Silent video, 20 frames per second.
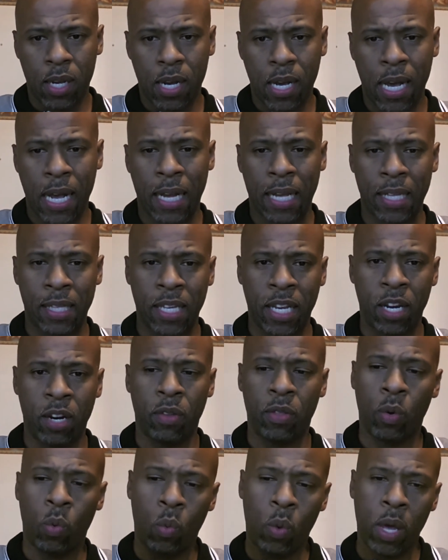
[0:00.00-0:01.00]
I can hear
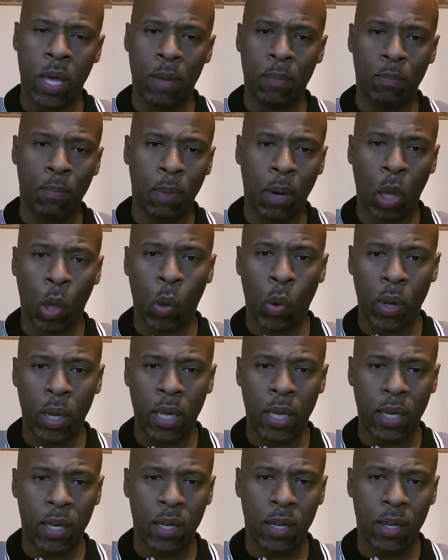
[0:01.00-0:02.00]
the wind blowing.